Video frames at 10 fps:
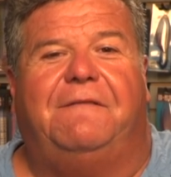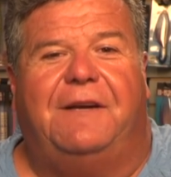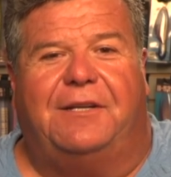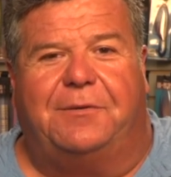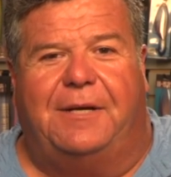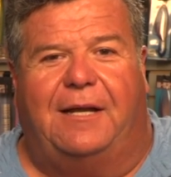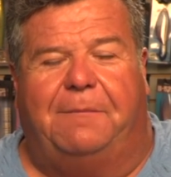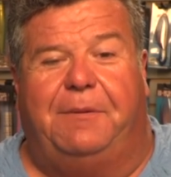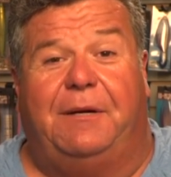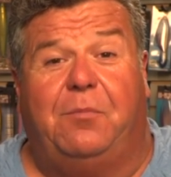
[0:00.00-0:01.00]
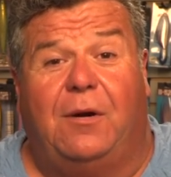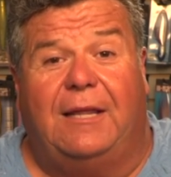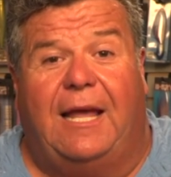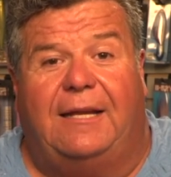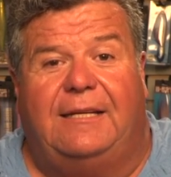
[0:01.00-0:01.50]
the Victory out of Pier
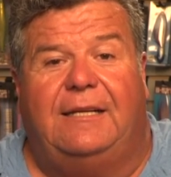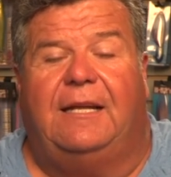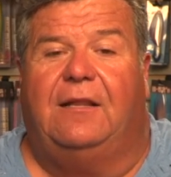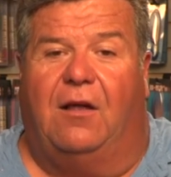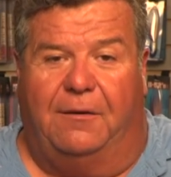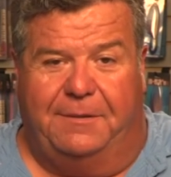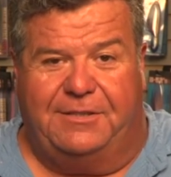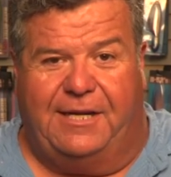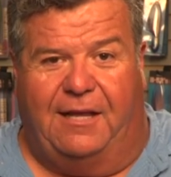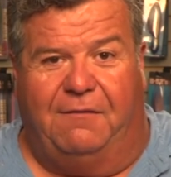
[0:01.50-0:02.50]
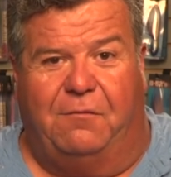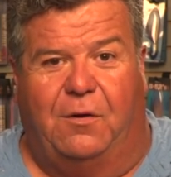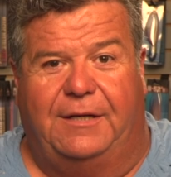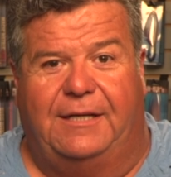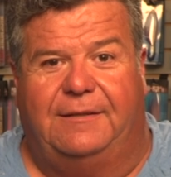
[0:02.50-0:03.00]
Point Landing in Long Beach,
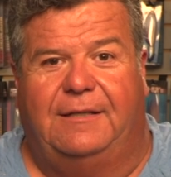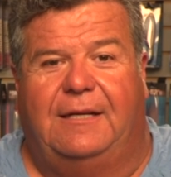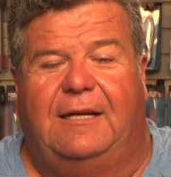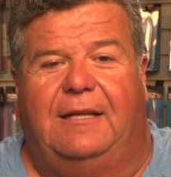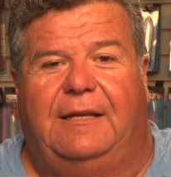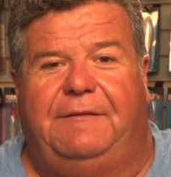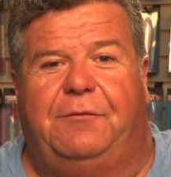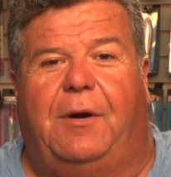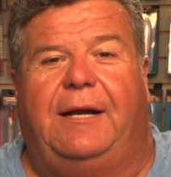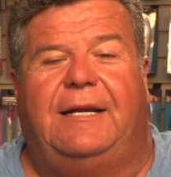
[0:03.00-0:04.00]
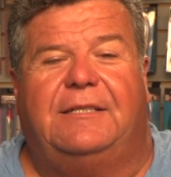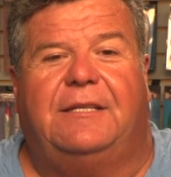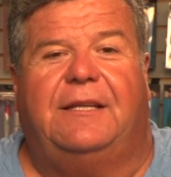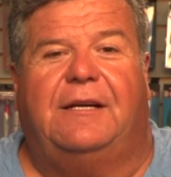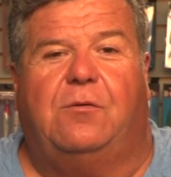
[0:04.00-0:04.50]
California, leaving right next
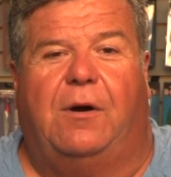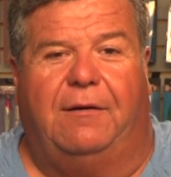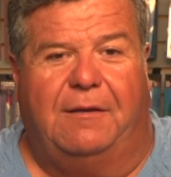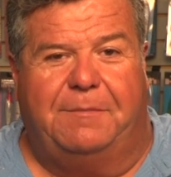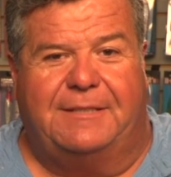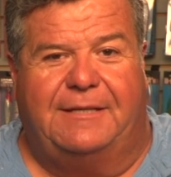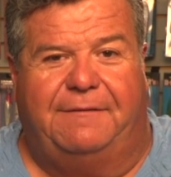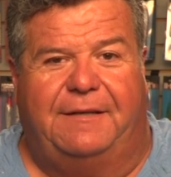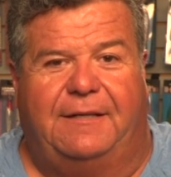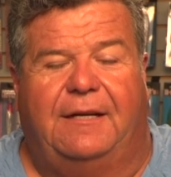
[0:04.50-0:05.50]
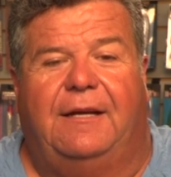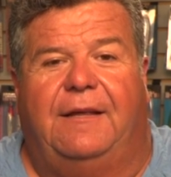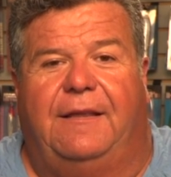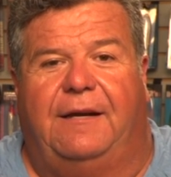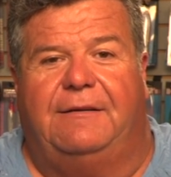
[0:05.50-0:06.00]
to the Aquarium in the Pacific
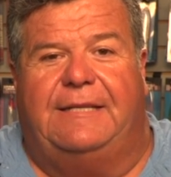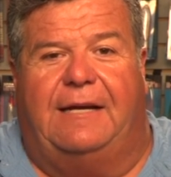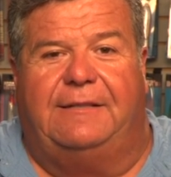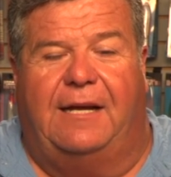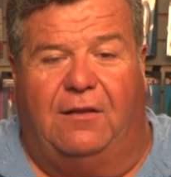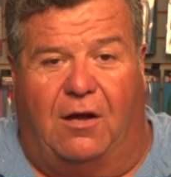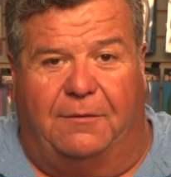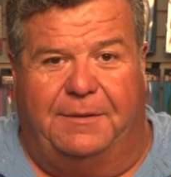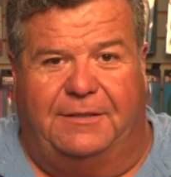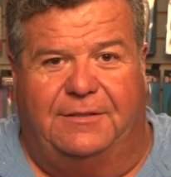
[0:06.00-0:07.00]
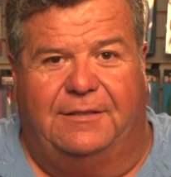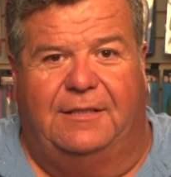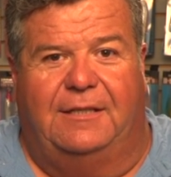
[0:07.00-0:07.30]
there in downtown Long Beach.